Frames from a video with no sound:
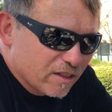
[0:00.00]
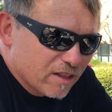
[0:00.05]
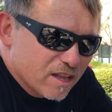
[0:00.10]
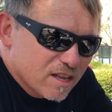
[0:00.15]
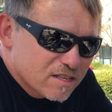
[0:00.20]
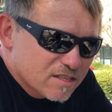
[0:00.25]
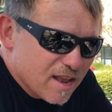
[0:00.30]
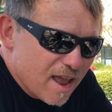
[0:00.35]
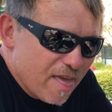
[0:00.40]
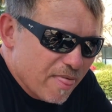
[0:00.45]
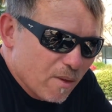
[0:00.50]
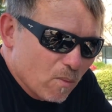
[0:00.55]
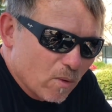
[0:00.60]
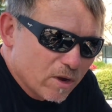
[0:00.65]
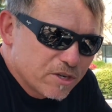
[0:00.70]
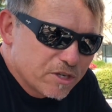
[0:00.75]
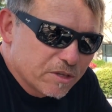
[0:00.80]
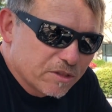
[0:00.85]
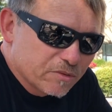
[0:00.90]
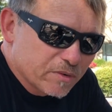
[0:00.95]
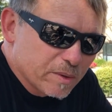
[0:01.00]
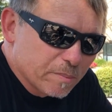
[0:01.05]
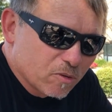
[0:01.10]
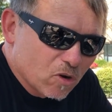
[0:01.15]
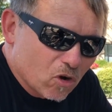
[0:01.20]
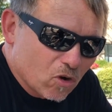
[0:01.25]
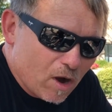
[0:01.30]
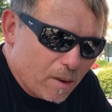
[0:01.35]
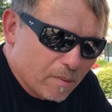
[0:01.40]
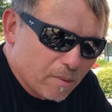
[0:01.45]
this and the 123
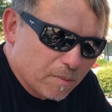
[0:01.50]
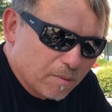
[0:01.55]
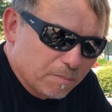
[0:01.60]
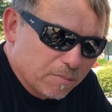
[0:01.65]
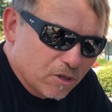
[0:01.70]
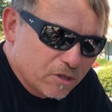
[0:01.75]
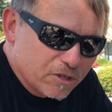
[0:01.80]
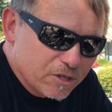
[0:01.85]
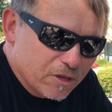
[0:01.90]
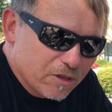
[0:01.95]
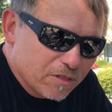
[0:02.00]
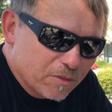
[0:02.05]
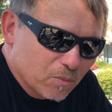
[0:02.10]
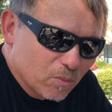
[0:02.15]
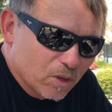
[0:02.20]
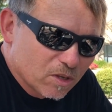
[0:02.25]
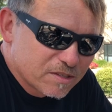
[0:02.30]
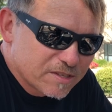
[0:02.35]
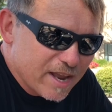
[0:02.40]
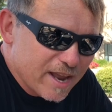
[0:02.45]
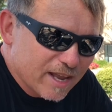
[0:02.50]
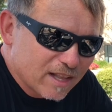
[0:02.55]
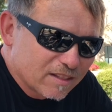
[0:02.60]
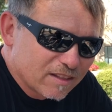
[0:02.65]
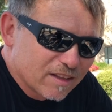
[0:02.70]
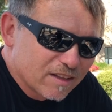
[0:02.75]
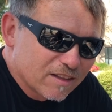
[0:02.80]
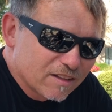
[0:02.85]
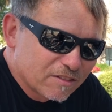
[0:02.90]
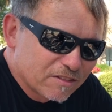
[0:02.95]
programmable Bluetooth, we'll take
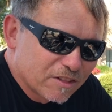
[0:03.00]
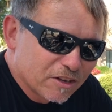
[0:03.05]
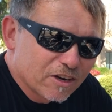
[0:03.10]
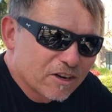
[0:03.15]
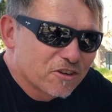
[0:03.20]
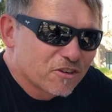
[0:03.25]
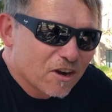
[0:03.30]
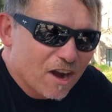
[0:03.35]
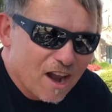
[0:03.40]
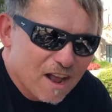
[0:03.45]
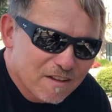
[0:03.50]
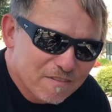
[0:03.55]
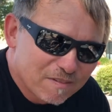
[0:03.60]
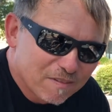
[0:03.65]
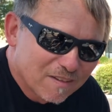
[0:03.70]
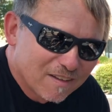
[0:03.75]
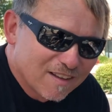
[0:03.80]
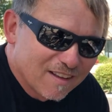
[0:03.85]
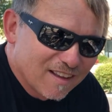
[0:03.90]
the third drive